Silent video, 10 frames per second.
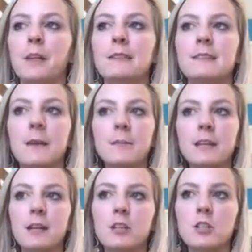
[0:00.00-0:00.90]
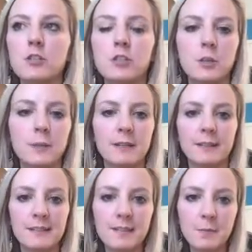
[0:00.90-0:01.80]
something on YouTube. And it
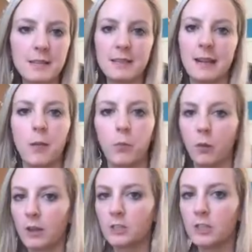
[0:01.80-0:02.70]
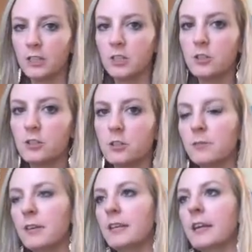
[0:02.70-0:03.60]
doesn't mean that I'm watching a YouTube
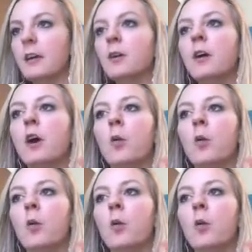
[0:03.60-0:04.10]
video.